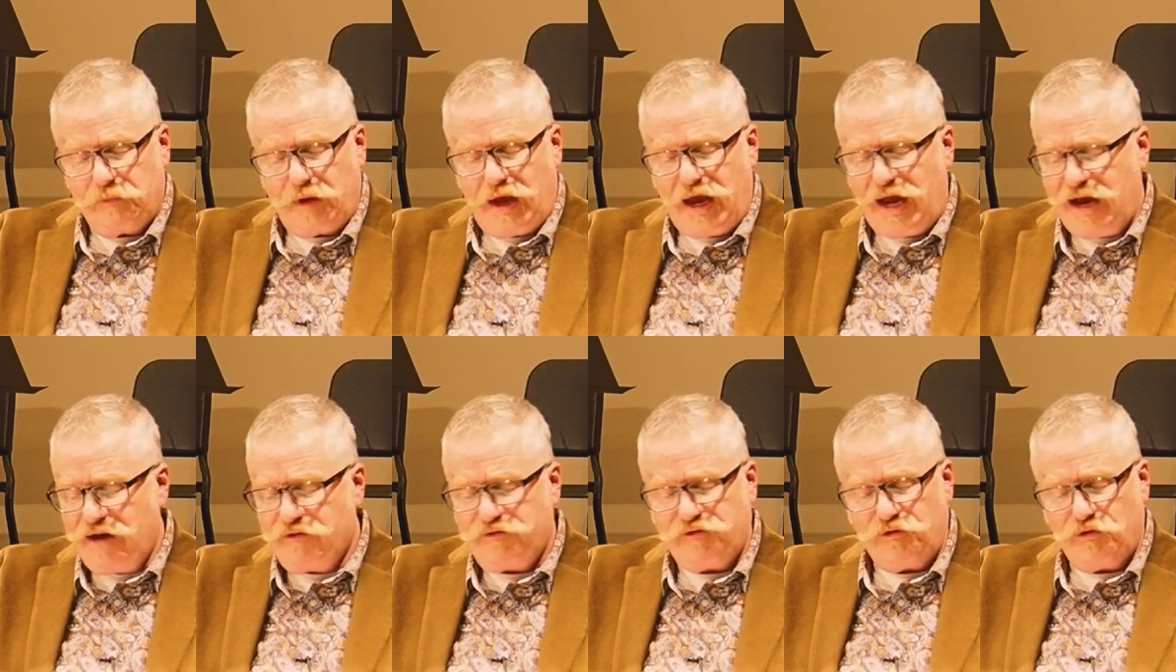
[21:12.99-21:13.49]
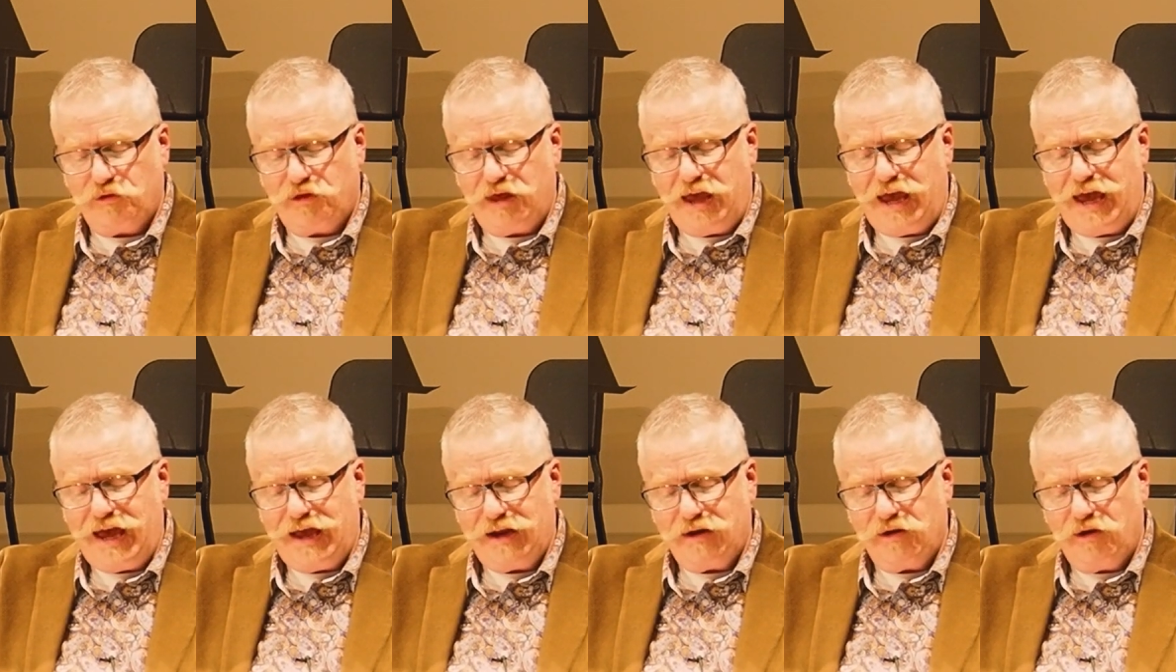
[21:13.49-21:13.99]
After
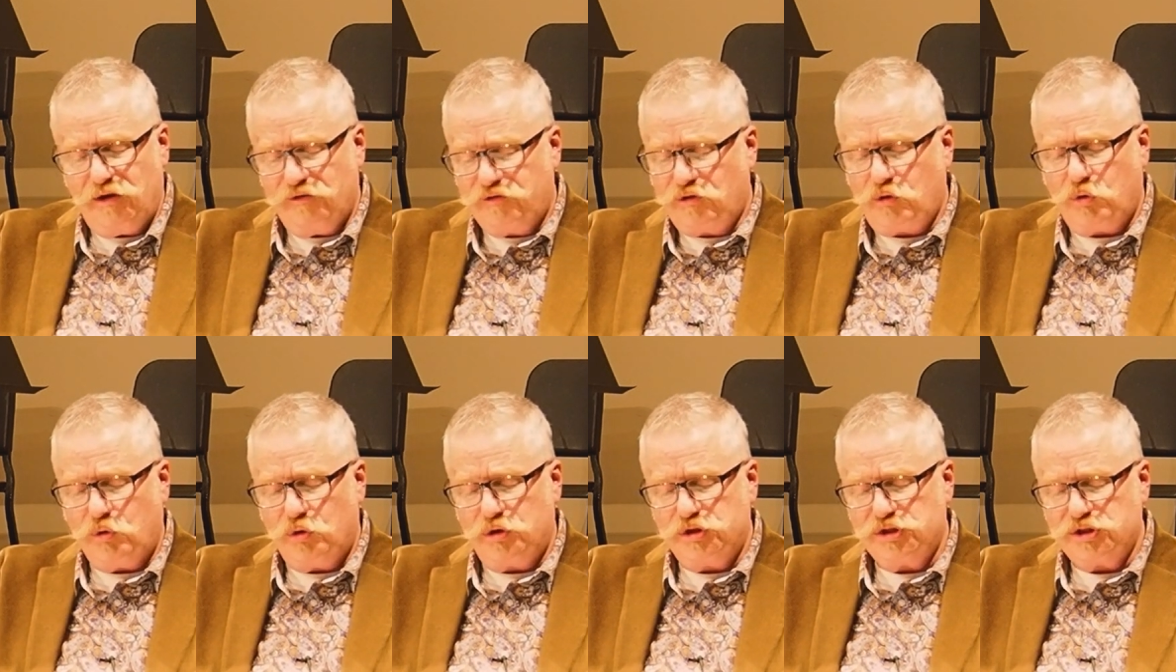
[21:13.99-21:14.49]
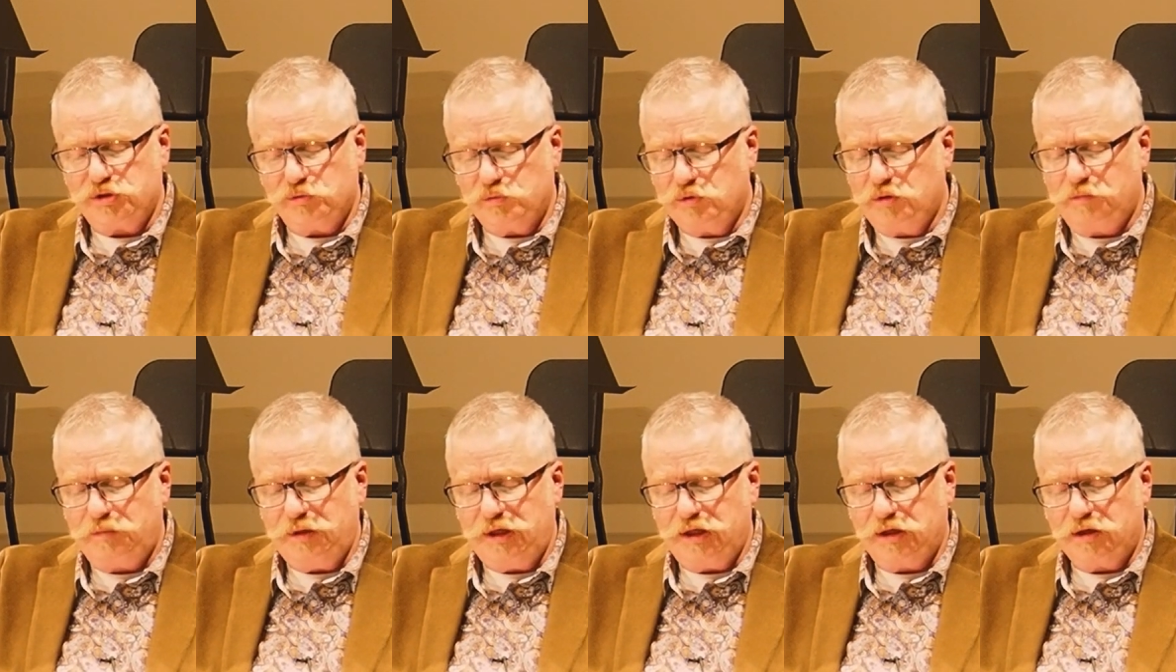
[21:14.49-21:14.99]
that, of course, it
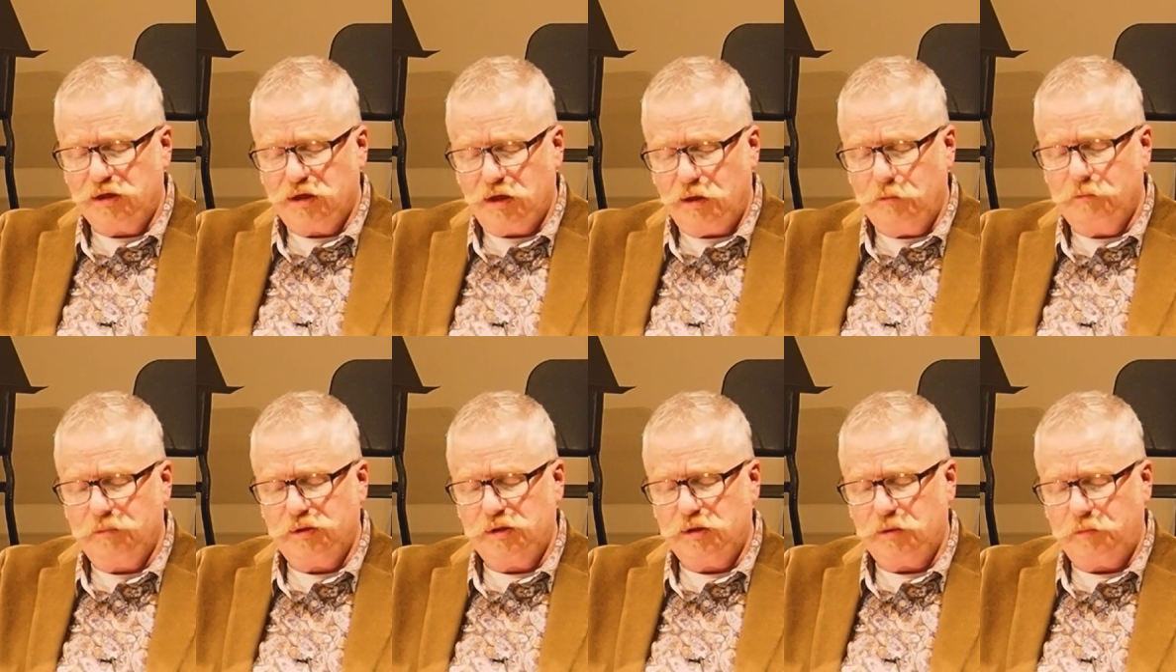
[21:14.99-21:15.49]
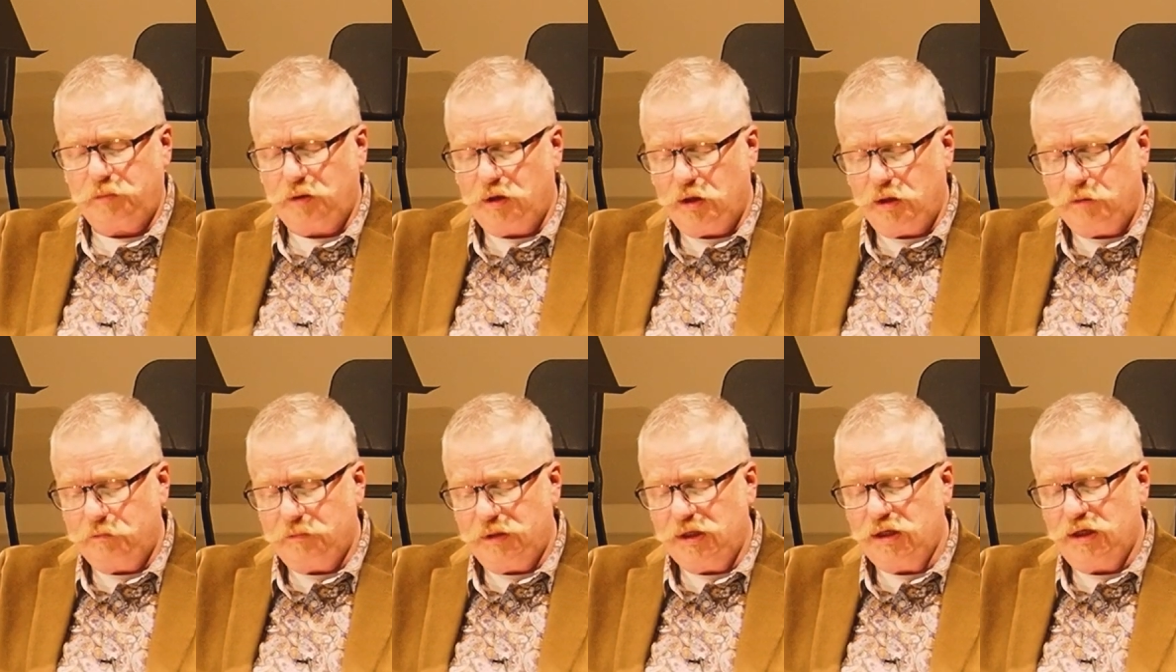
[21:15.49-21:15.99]
would be incumbent
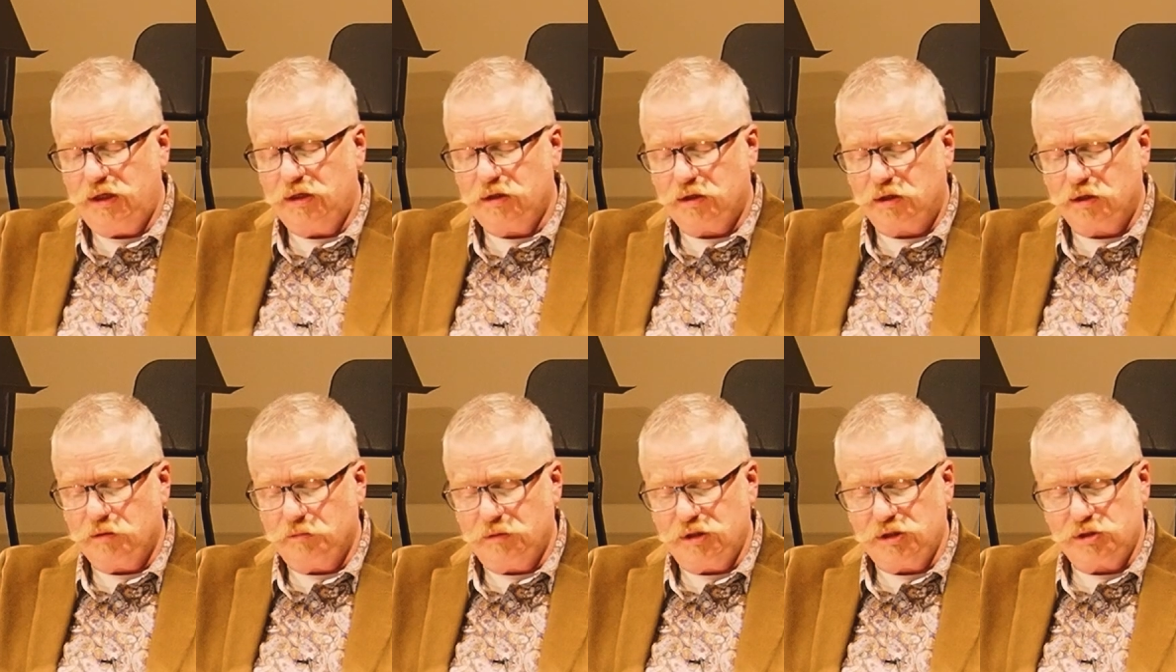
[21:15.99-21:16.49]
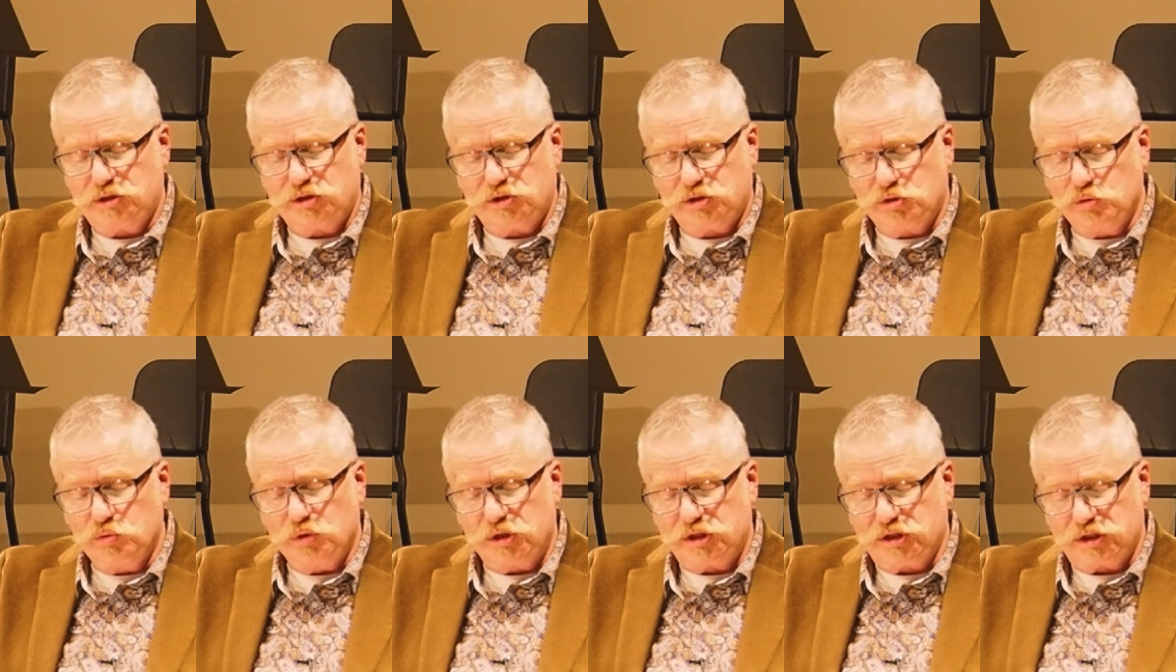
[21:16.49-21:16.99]
upon me to commit
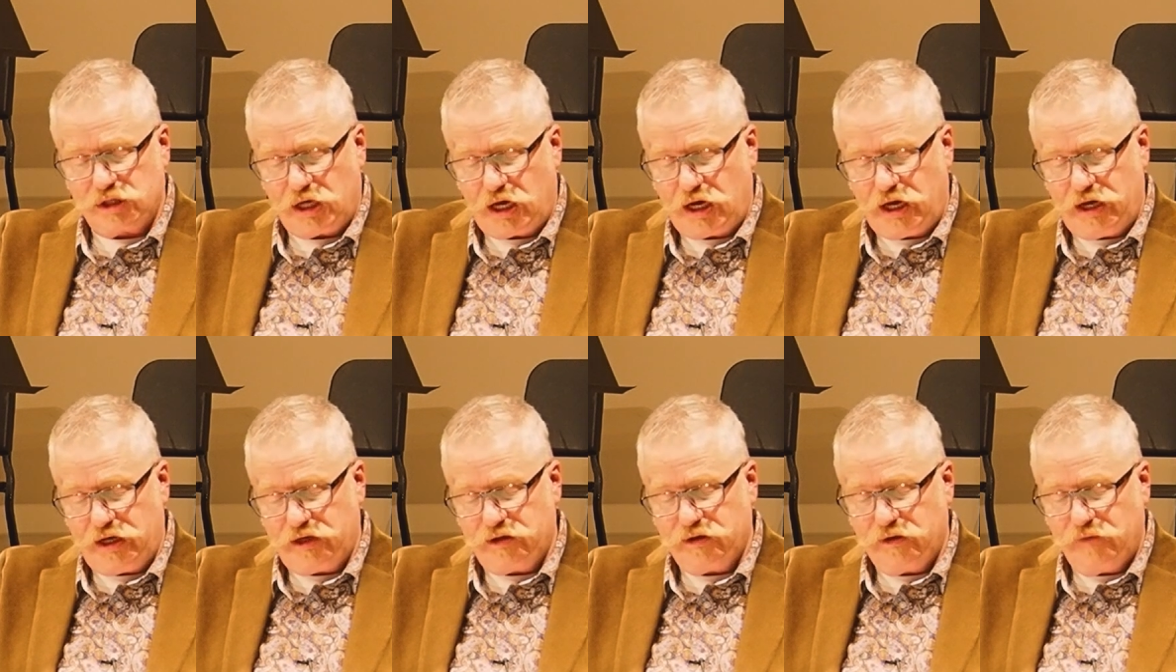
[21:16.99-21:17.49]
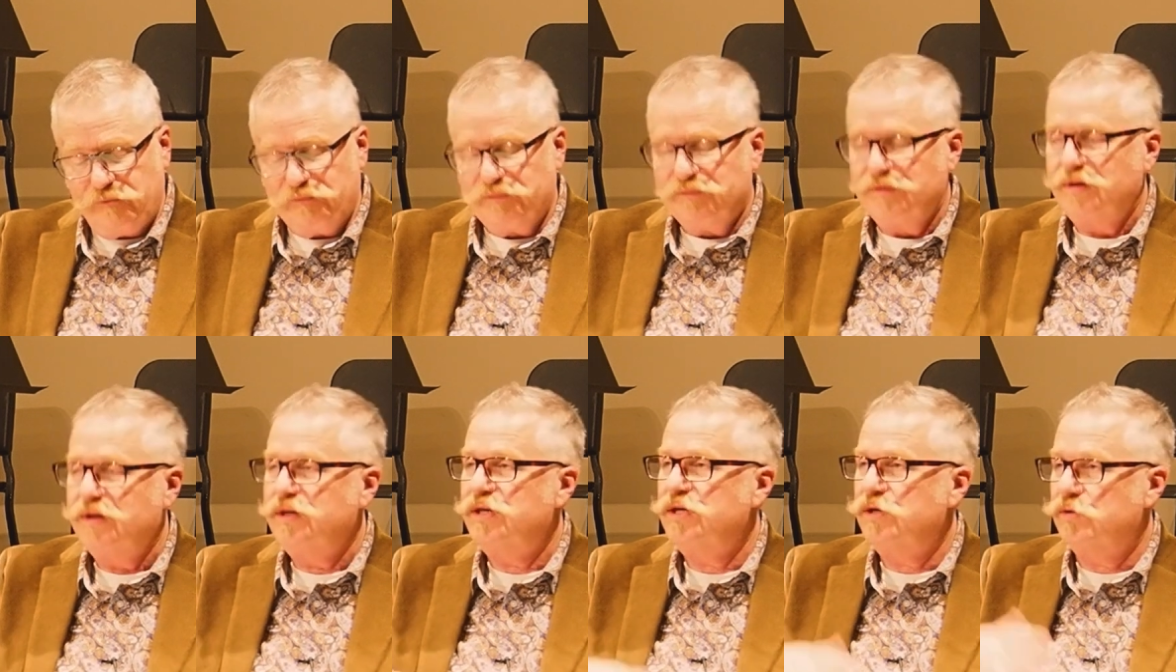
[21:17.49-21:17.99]
suicide.
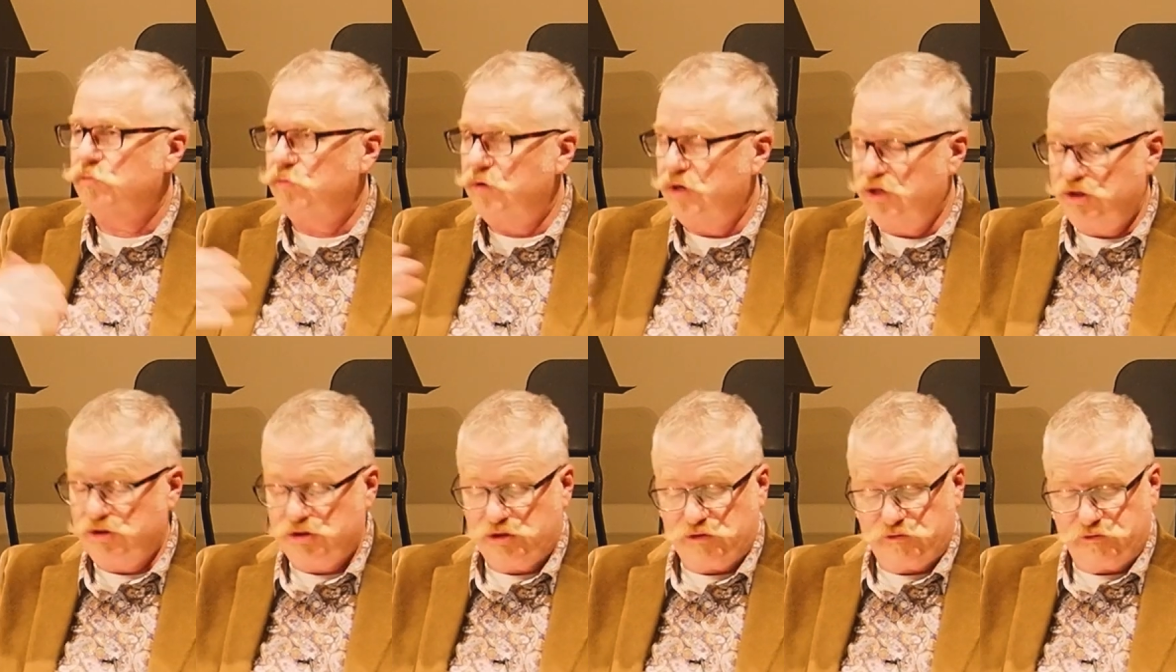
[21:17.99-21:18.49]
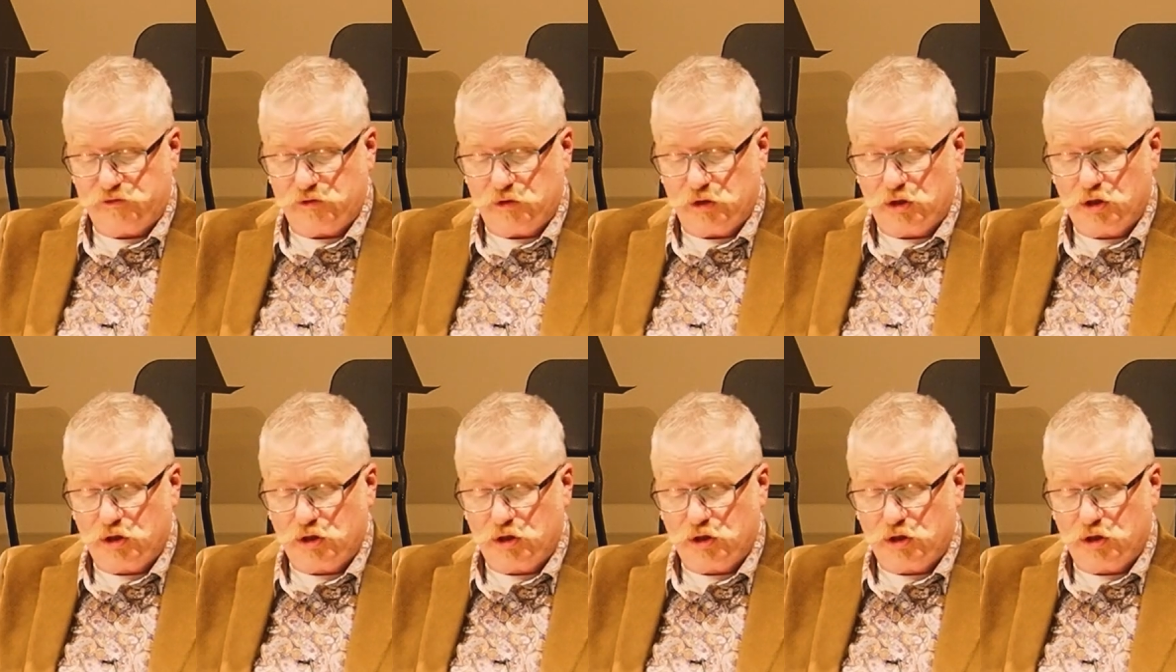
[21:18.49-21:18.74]
He arranged for a